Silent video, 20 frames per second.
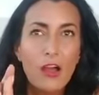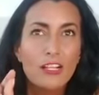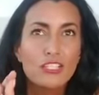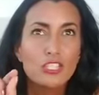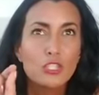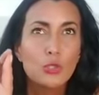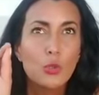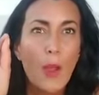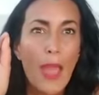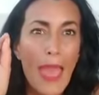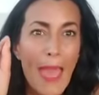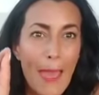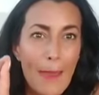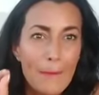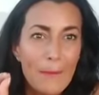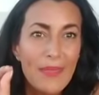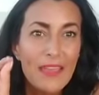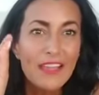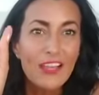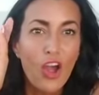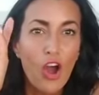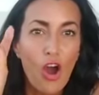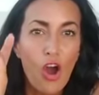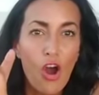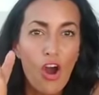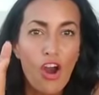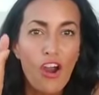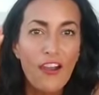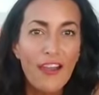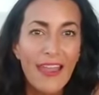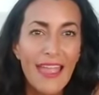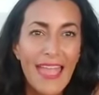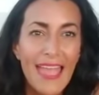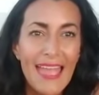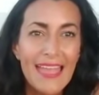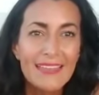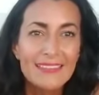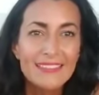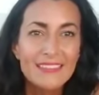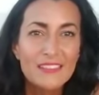on to Epic
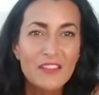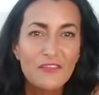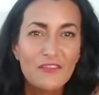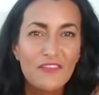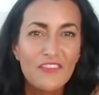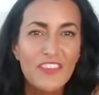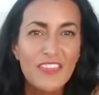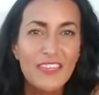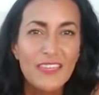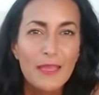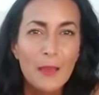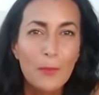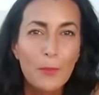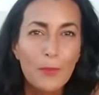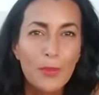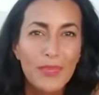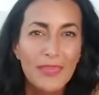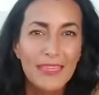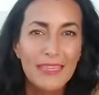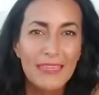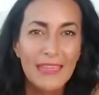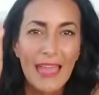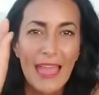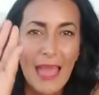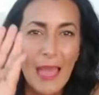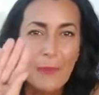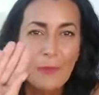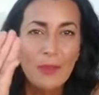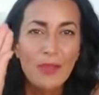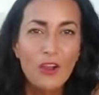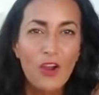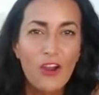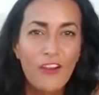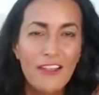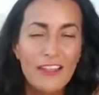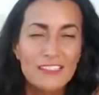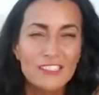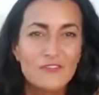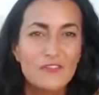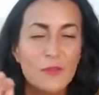RSVP. Epic
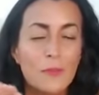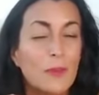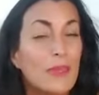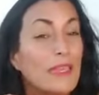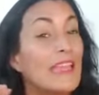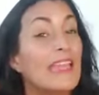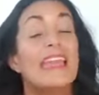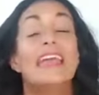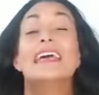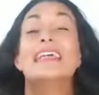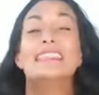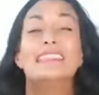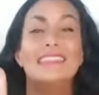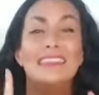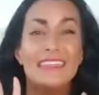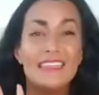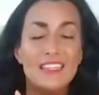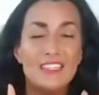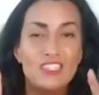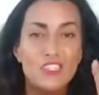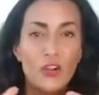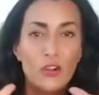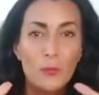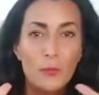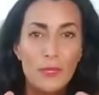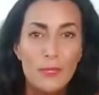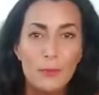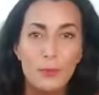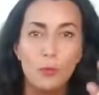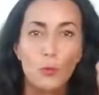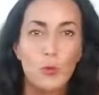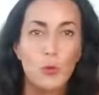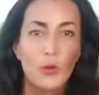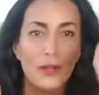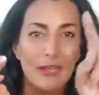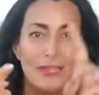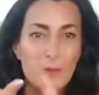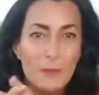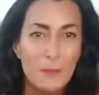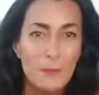RSVP. These are people who
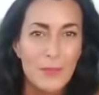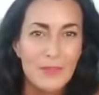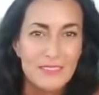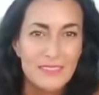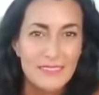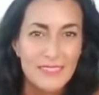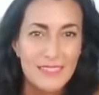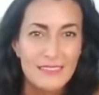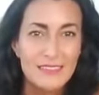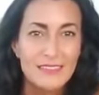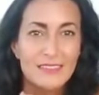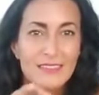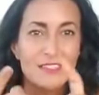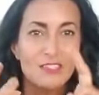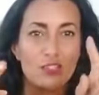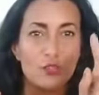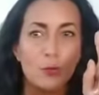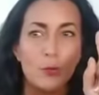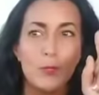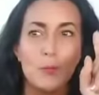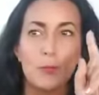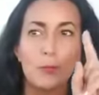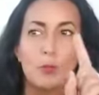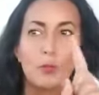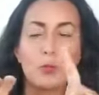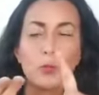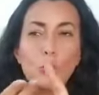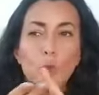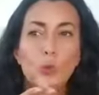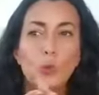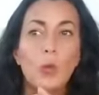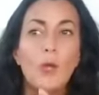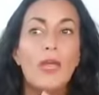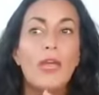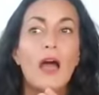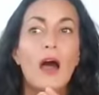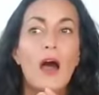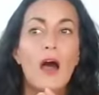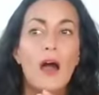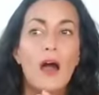are in business. These are people who
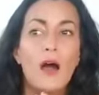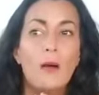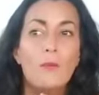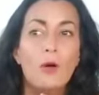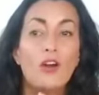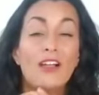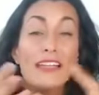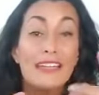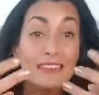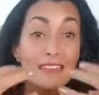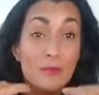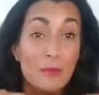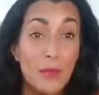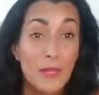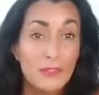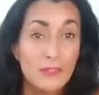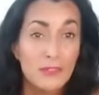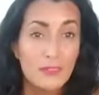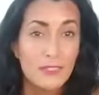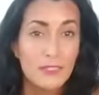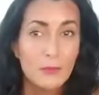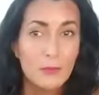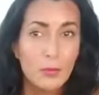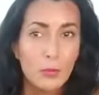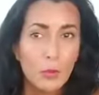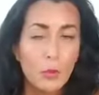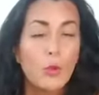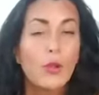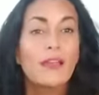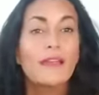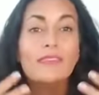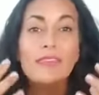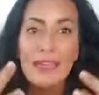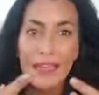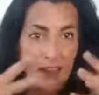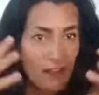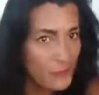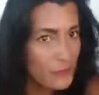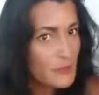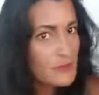um, are independently employed.
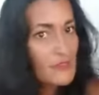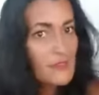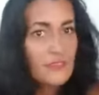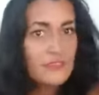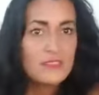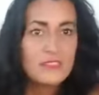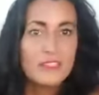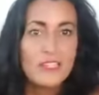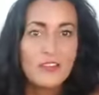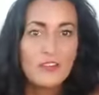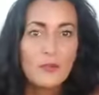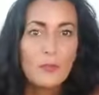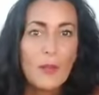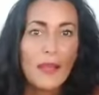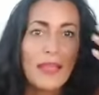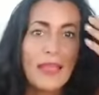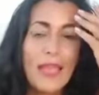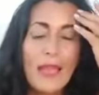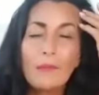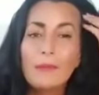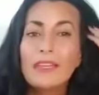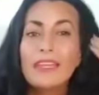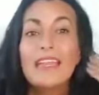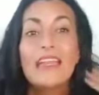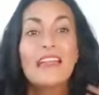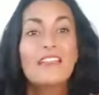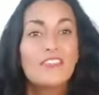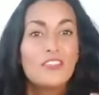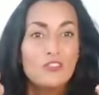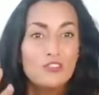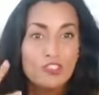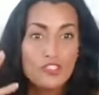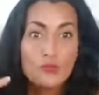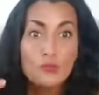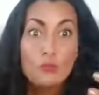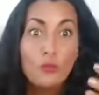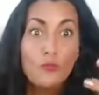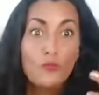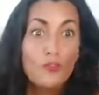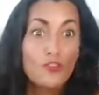They have businesses here in Miami. They're
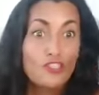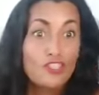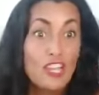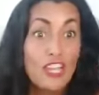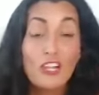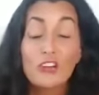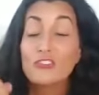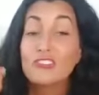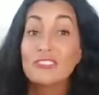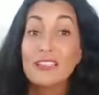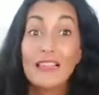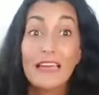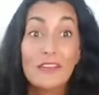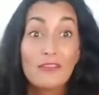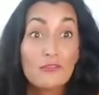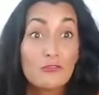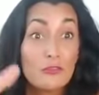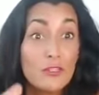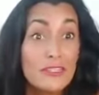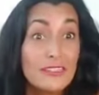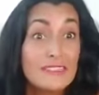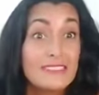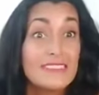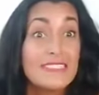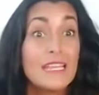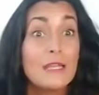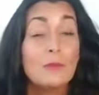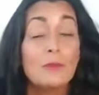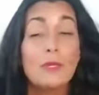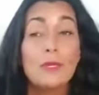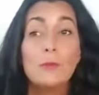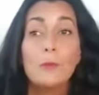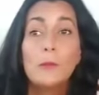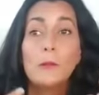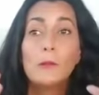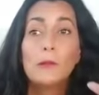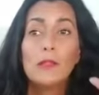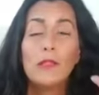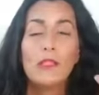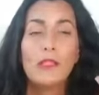just movers, shakers, a lot of real estate
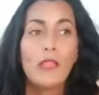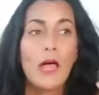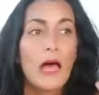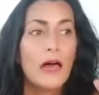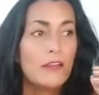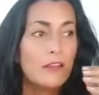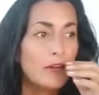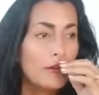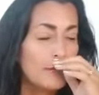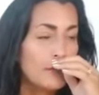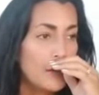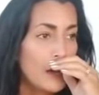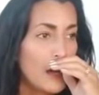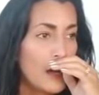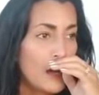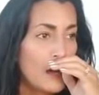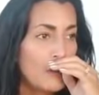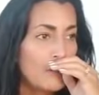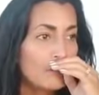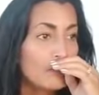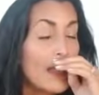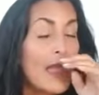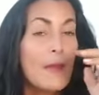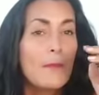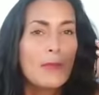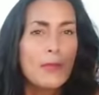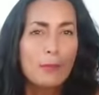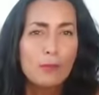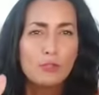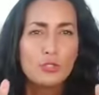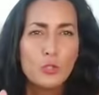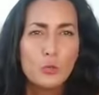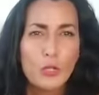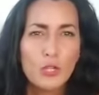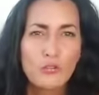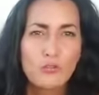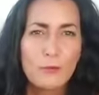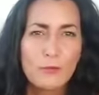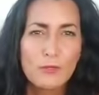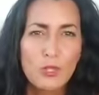people, a lot of um, people
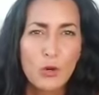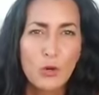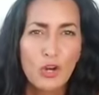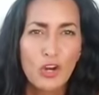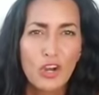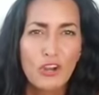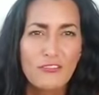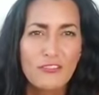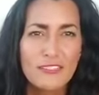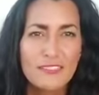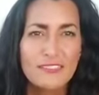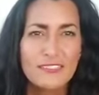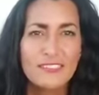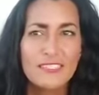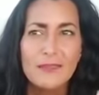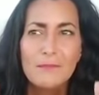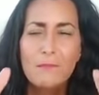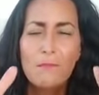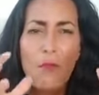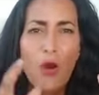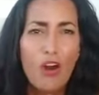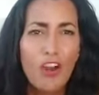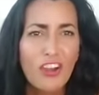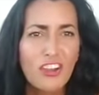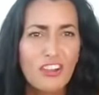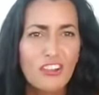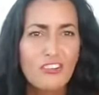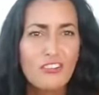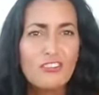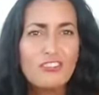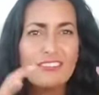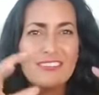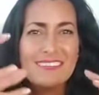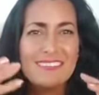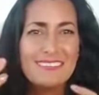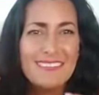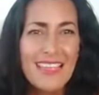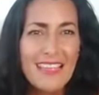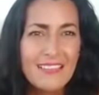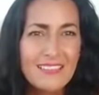doing cryptocurrency, marketers,
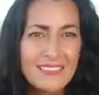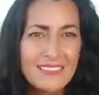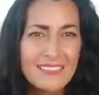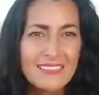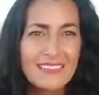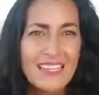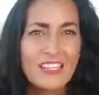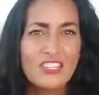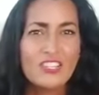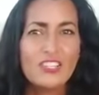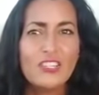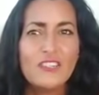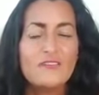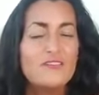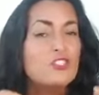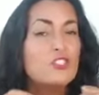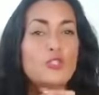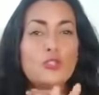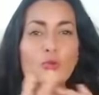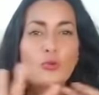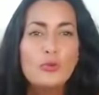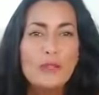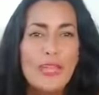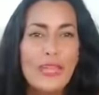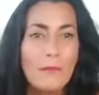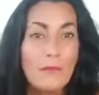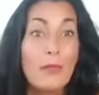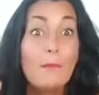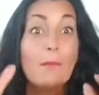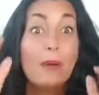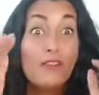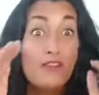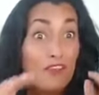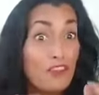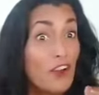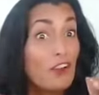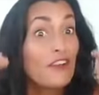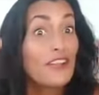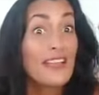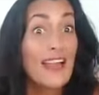sales executives, you name it, but
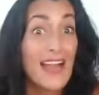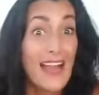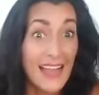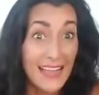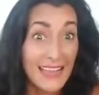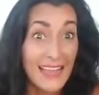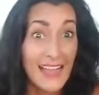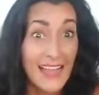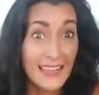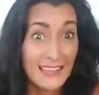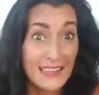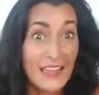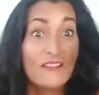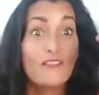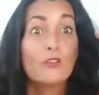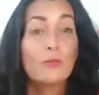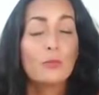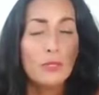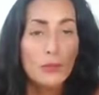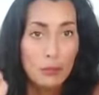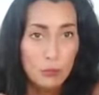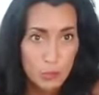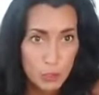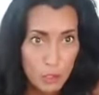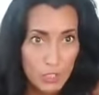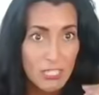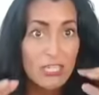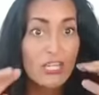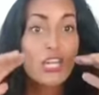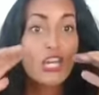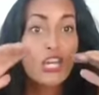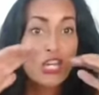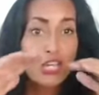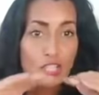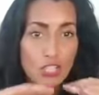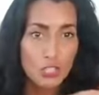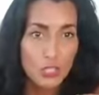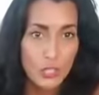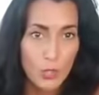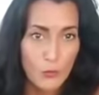very high, high level. People looking
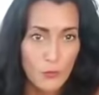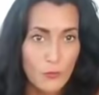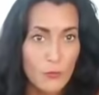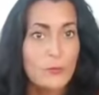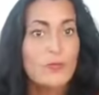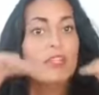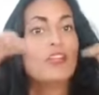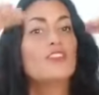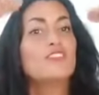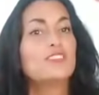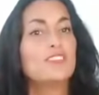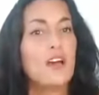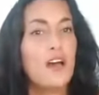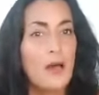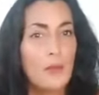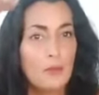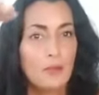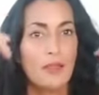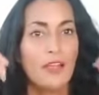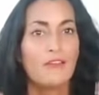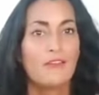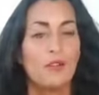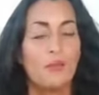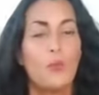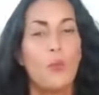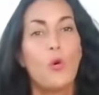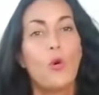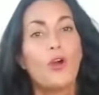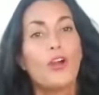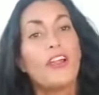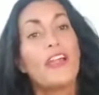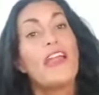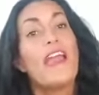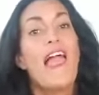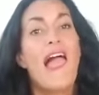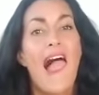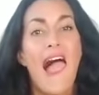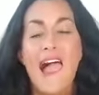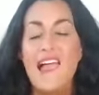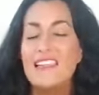to go from here to up level more.
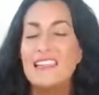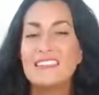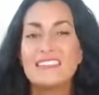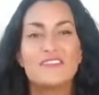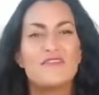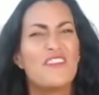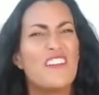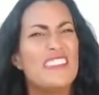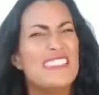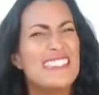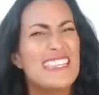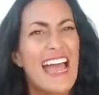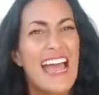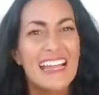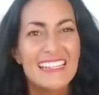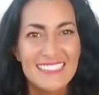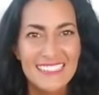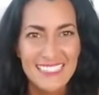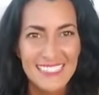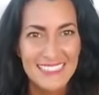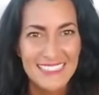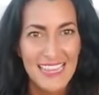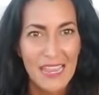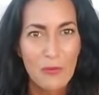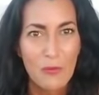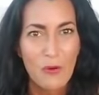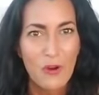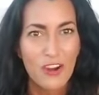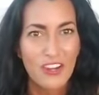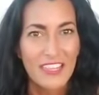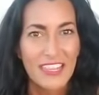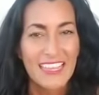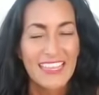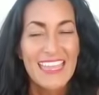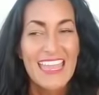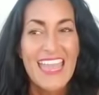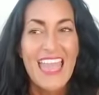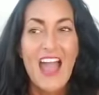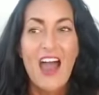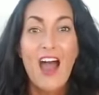And it's fantastic networking.
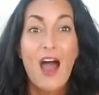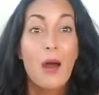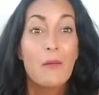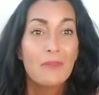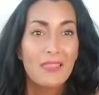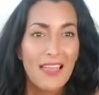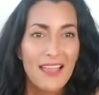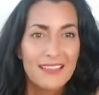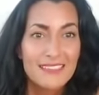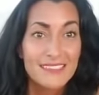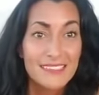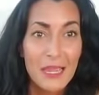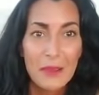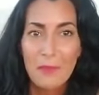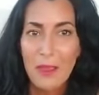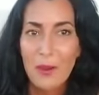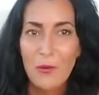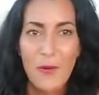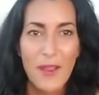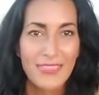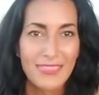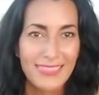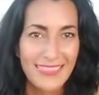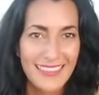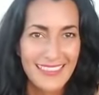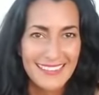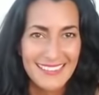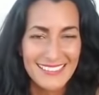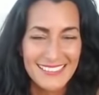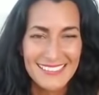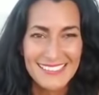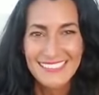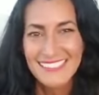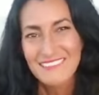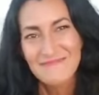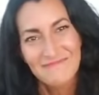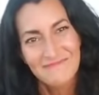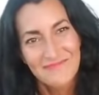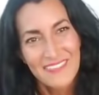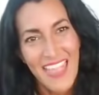Um, last time I went,
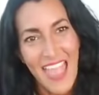ladies,